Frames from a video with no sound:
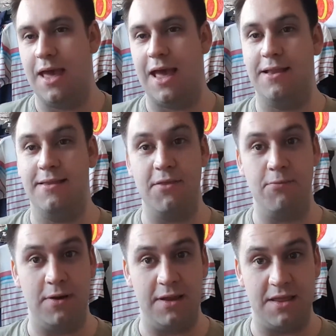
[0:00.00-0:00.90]
And this
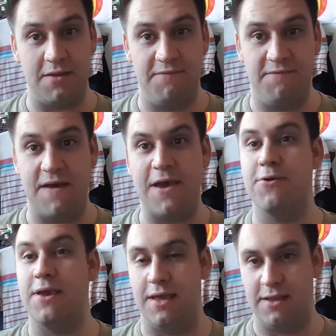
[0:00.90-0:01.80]
one is a
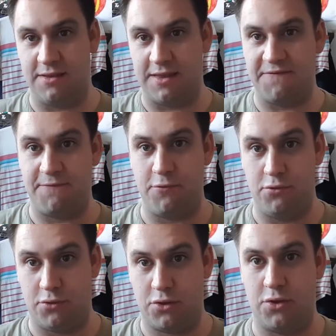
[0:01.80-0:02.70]
very
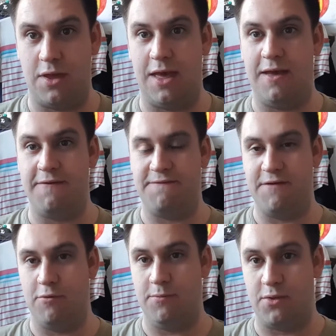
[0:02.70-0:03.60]
different
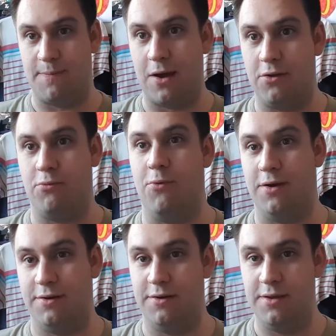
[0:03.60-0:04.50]
film to Part
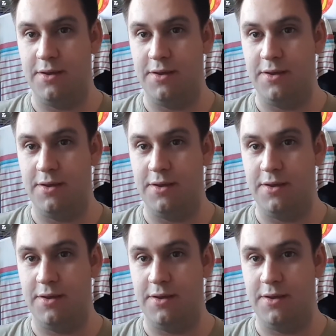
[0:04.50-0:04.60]
1.